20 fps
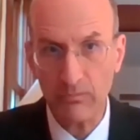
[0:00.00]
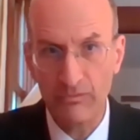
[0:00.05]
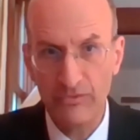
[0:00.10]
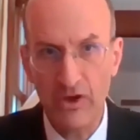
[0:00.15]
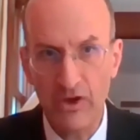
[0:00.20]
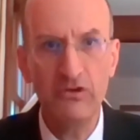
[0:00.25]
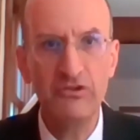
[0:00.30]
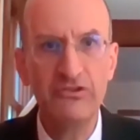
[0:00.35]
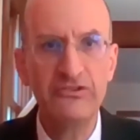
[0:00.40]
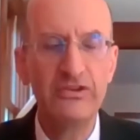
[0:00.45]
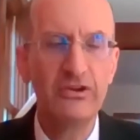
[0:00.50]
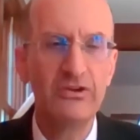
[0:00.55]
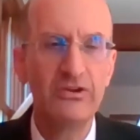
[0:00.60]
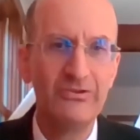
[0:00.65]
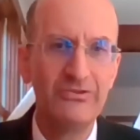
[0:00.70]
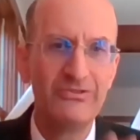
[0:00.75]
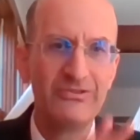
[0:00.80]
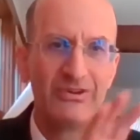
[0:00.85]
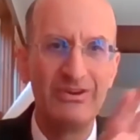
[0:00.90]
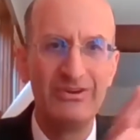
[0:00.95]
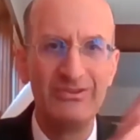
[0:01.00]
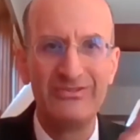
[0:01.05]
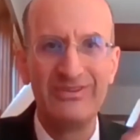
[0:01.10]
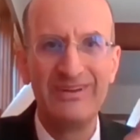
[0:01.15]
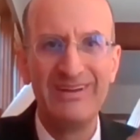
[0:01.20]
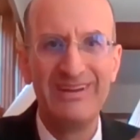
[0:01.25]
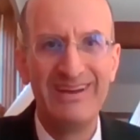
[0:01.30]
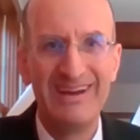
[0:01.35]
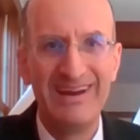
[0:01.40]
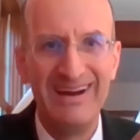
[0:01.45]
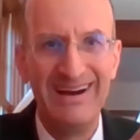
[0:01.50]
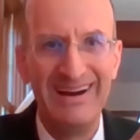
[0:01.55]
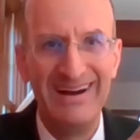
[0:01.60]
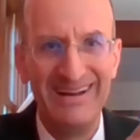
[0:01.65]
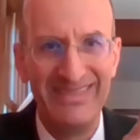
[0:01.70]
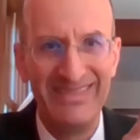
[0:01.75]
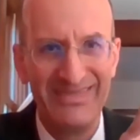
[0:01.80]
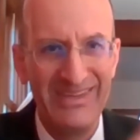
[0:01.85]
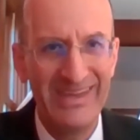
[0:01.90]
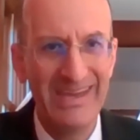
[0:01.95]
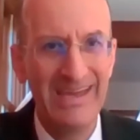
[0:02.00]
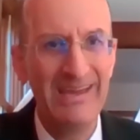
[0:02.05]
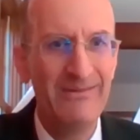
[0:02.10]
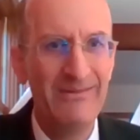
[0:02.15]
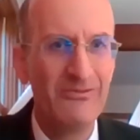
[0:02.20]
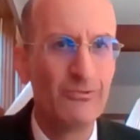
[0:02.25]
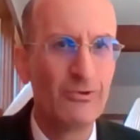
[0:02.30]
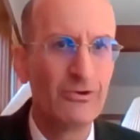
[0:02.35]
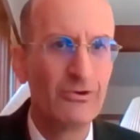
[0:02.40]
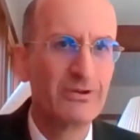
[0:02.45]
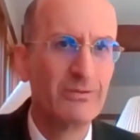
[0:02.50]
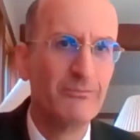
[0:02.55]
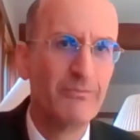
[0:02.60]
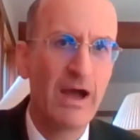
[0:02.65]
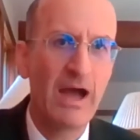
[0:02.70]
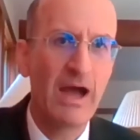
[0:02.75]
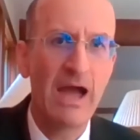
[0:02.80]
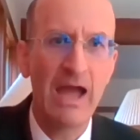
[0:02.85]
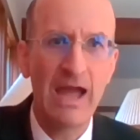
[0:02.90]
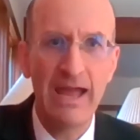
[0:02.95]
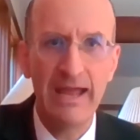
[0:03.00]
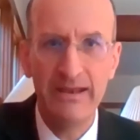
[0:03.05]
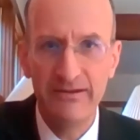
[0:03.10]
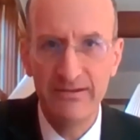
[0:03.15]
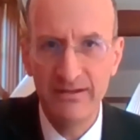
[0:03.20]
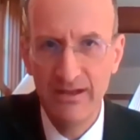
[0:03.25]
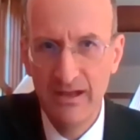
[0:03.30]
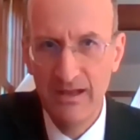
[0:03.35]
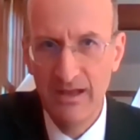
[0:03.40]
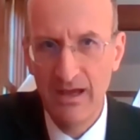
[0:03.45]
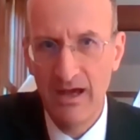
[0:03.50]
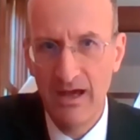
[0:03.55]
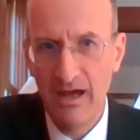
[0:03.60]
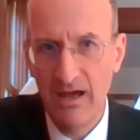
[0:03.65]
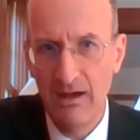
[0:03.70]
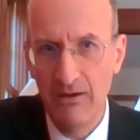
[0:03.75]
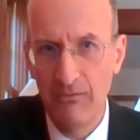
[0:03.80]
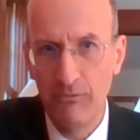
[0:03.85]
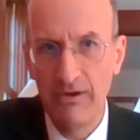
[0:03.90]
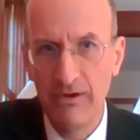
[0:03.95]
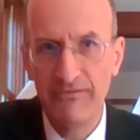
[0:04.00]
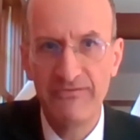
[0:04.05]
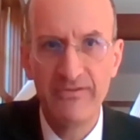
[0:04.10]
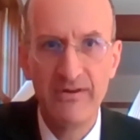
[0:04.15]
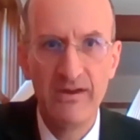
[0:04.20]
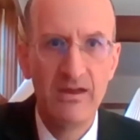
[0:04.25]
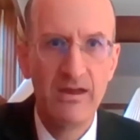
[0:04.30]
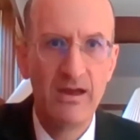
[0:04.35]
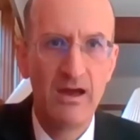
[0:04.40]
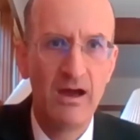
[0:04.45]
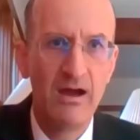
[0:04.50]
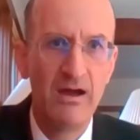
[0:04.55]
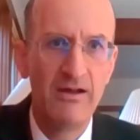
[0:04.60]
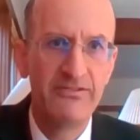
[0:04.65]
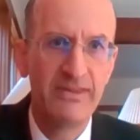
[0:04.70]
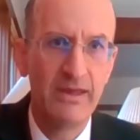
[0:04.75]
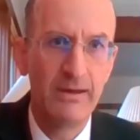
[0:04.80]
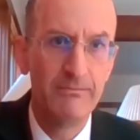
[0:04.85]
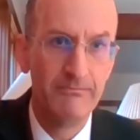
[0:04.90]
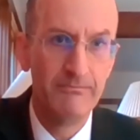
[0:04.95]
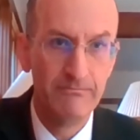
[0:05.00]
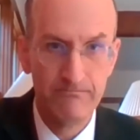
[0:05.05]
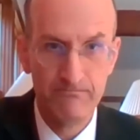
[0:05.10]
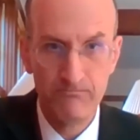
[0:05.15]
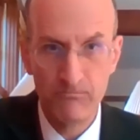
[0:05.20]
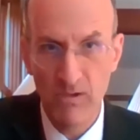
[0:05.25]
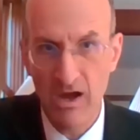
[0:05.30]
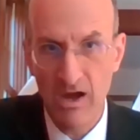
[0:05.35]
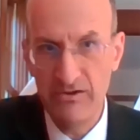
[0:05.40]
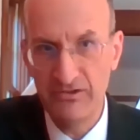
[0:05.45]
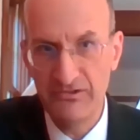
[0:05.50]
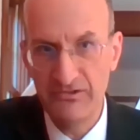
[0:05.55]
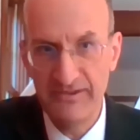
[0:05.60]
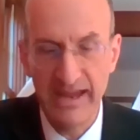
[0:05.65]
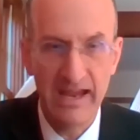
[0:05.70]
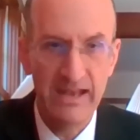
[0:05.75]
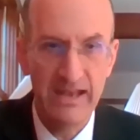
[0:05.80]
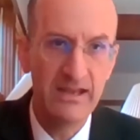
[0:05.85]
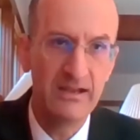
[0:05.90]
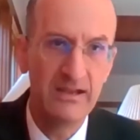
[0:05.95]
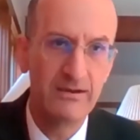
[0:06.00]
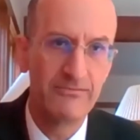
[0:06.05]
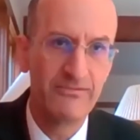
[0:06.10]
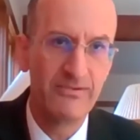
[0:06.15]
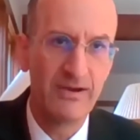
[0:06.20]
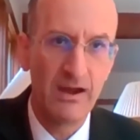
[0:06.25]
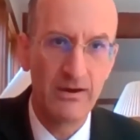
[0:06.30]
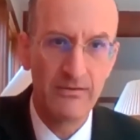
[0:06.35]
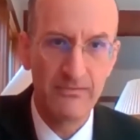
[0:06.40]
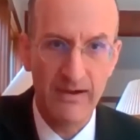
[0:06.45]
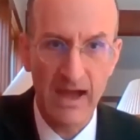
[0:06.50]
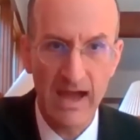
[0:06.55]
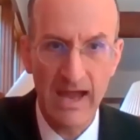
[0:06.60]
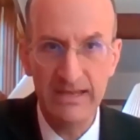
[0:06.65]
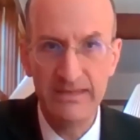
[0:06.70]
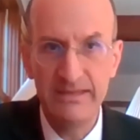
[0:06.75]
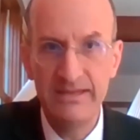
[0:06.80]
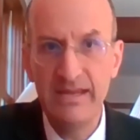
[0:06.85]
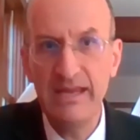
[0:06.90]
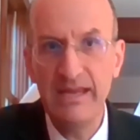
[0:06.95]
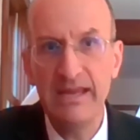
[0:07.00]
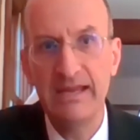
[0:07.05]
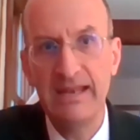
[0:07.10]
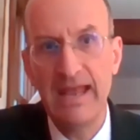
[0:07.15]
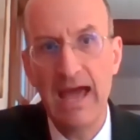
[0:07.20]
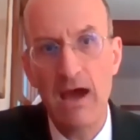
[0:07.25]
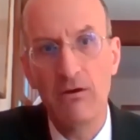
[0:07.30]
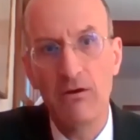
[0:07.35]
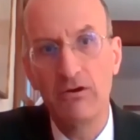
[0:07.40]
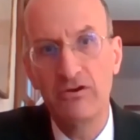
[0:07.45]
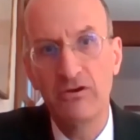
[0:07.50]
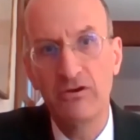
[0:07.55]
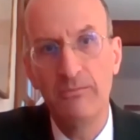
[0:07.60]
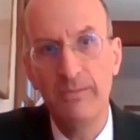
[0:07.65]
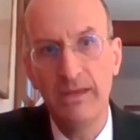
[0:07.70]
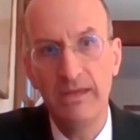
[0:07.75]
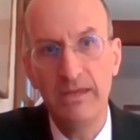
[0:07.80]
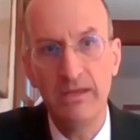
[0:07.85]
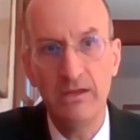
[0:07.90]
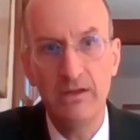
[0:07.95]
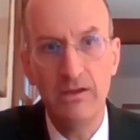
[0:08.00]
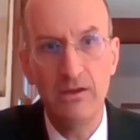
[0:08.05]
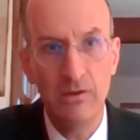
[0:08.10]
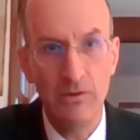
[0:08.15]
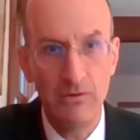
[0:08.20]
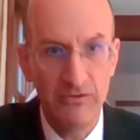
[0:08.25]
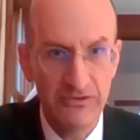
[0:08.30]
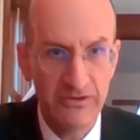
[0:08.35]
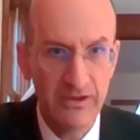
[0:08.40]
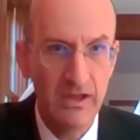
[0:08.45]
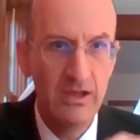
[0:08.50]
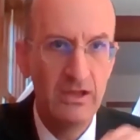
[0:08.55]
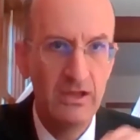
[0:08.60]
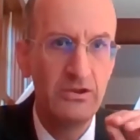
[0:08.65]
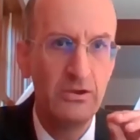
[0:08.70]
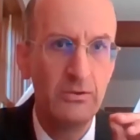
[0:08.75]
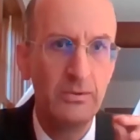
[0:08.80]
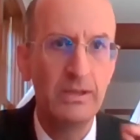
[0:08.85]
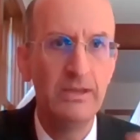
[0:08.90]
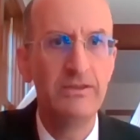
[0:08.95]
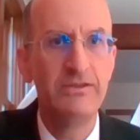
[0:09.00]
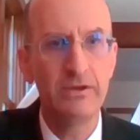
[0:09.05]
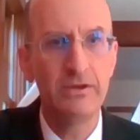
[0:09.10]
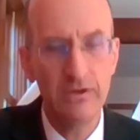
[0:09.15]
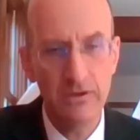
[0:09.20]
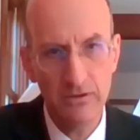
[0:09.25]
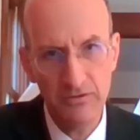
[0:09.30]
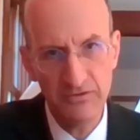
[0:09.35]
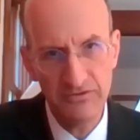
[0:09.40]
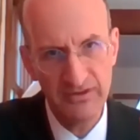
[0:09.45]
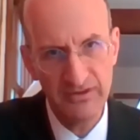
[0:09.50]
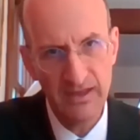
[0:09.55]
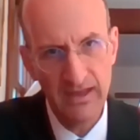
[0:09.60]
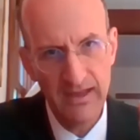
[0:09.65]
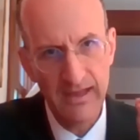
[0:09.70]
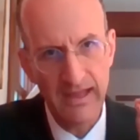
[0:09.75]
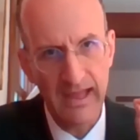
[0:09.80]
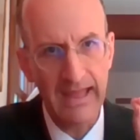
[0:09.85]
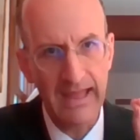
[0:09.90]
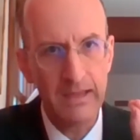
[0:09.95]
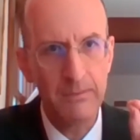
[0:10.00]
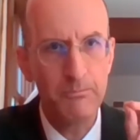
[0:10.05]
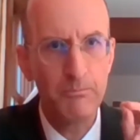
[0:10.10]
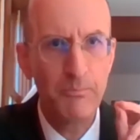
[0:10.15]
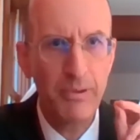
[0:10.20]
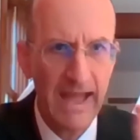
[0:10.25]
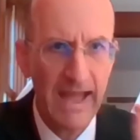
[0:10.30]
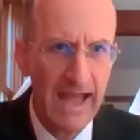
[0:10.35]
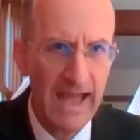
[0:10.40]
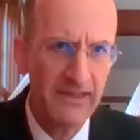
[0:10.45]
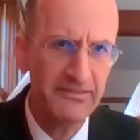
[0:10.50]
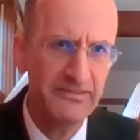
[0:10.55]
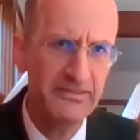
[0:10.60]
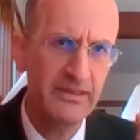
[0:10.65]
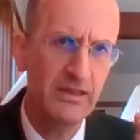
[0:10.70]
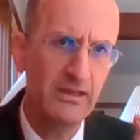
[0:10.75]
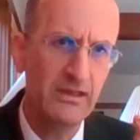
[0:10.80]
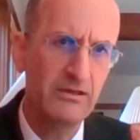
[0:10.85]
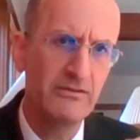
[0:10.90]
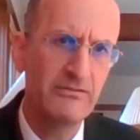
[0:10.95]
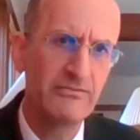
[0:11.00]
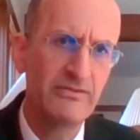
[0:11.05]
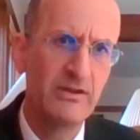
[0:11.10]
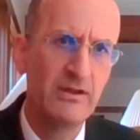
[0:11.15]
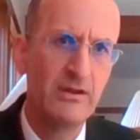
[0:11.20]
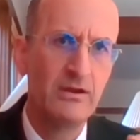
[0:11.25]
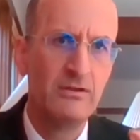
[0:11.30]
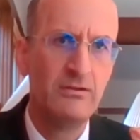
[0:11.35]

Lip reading: those two sort of themes were combined with some understanding of IT and how it could be used to induce a passive,